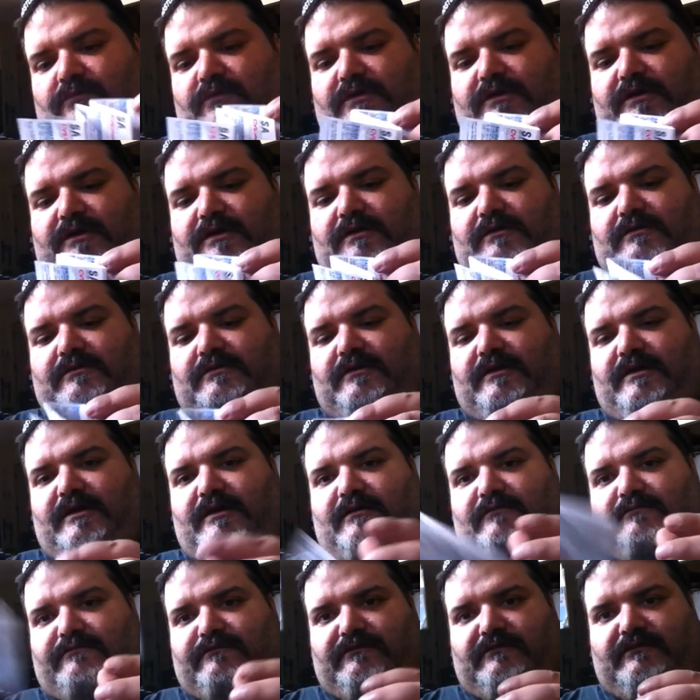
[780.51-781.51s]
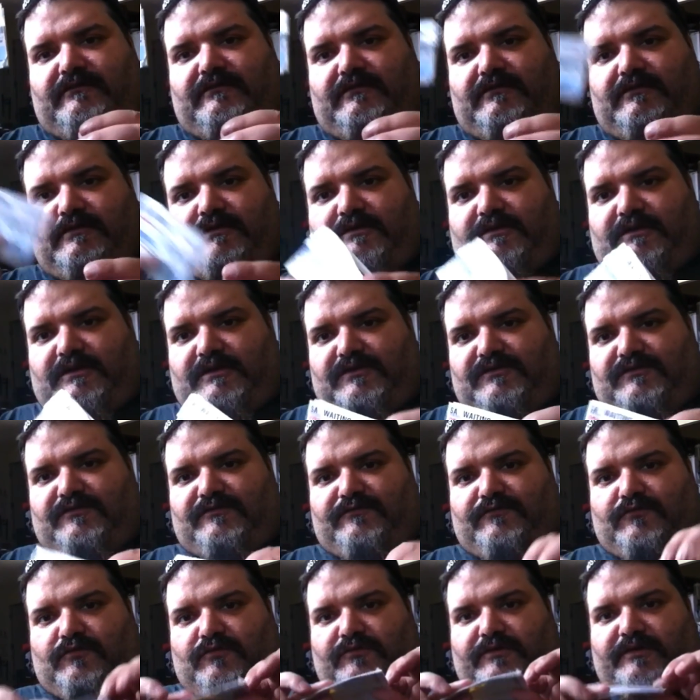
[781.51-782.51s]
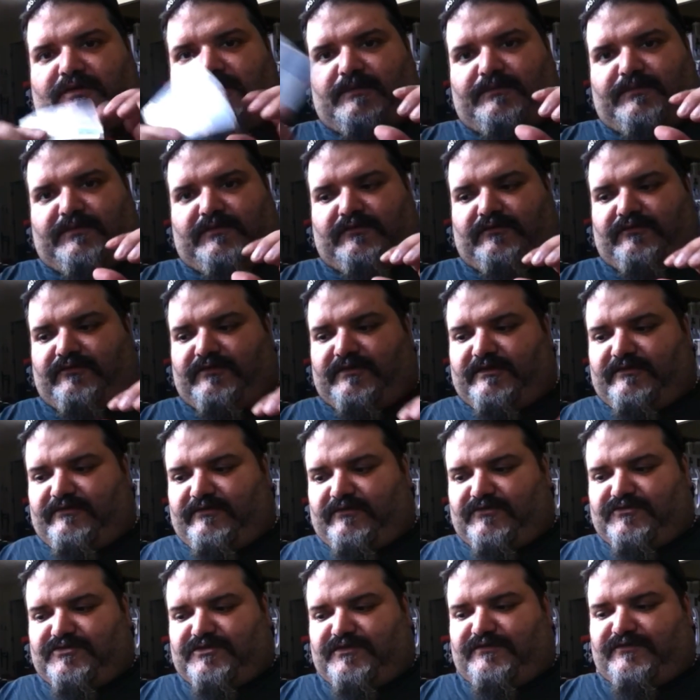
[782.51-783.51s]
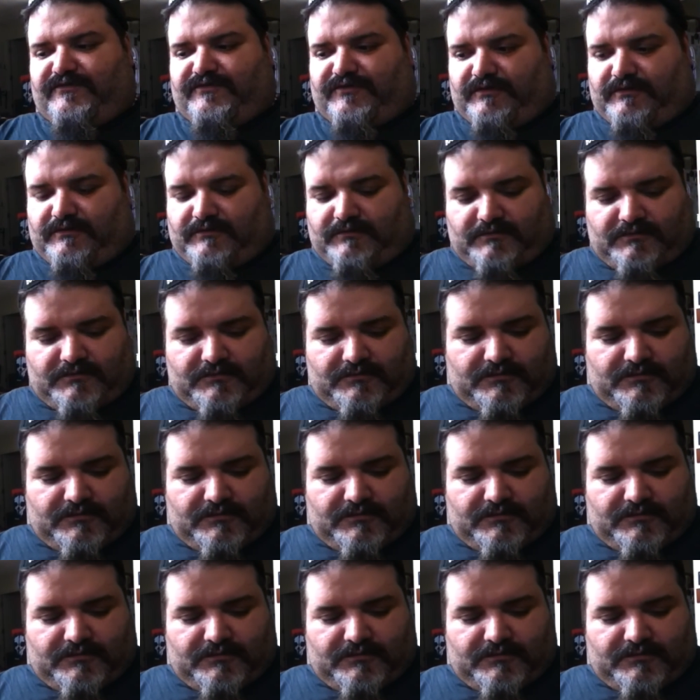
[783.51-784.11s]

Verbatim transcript: what I have, and I can just fold that up and use it as a cheat sheet.